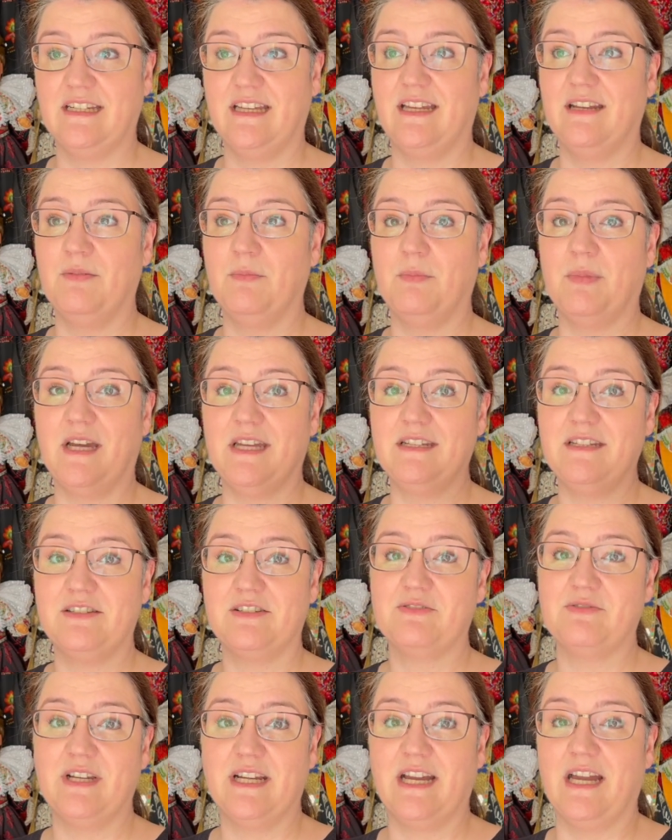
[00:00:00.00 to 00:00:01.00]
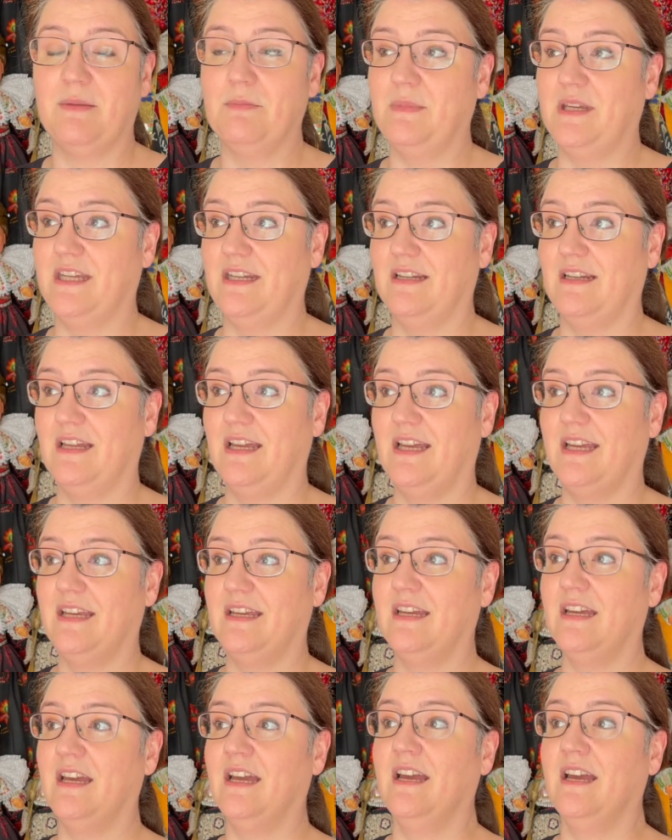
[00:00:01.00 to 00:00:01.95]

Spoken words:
And by district, I mean like